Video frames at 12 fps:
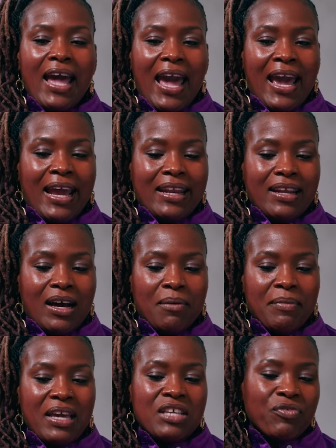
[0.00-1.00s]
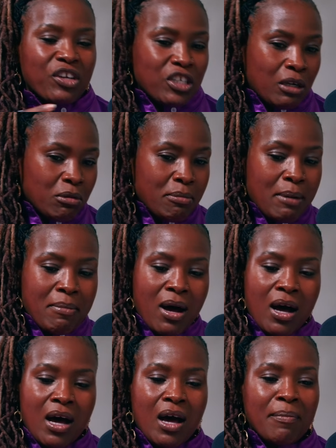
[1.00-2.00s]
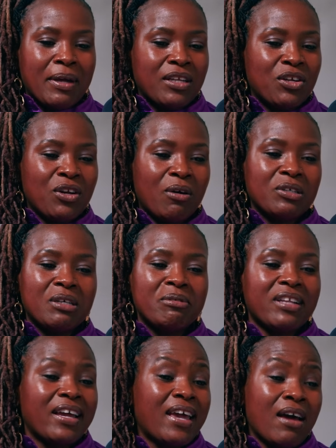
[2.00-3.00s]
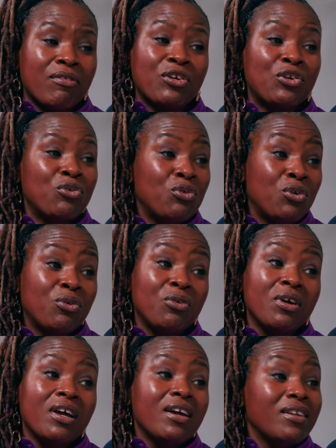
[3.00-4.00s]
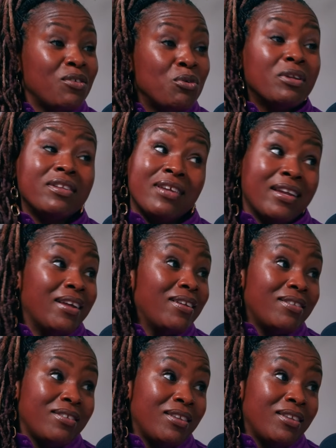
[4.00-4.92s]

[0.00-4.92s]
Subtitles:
and he's reaching out to my mom, and she was like, Kevin, you knew you did it.